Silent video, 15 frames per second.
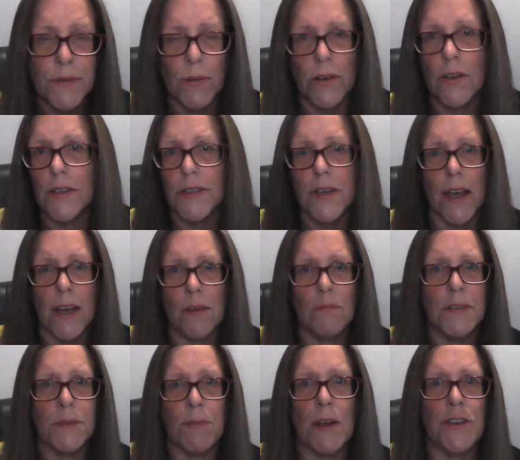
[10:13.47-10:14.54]
We're not saying
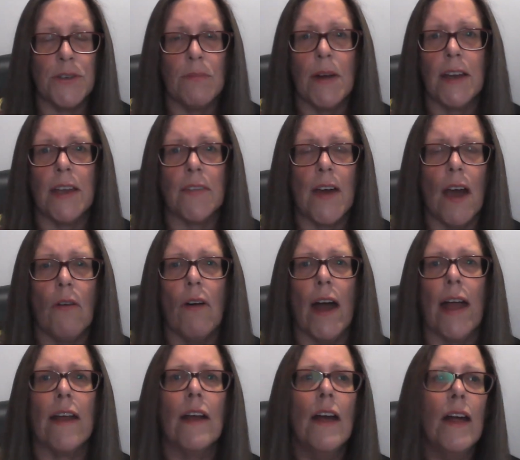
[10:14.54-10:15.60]
spend your money that
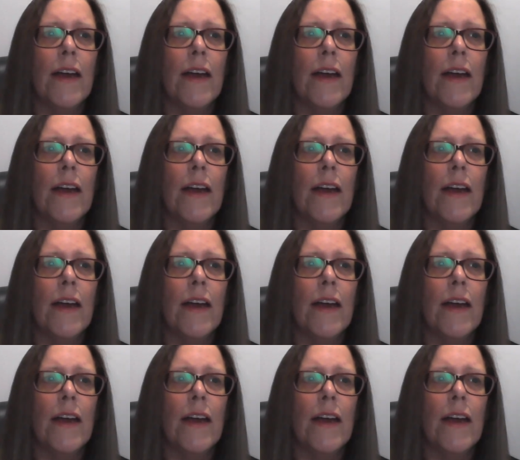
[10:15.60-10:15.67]
way.